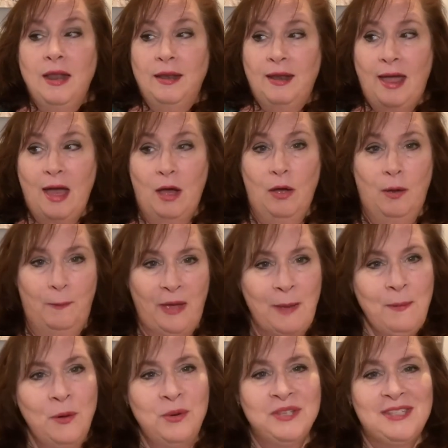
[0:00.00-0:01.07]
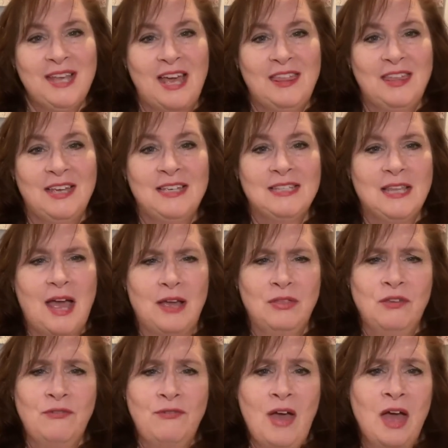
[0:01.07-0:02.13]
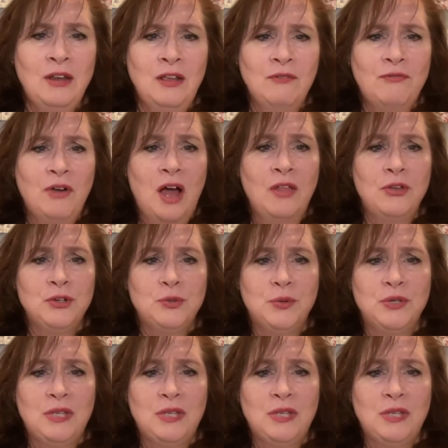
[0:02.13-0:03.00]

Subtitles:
Now, people will say things like, the founding fathers were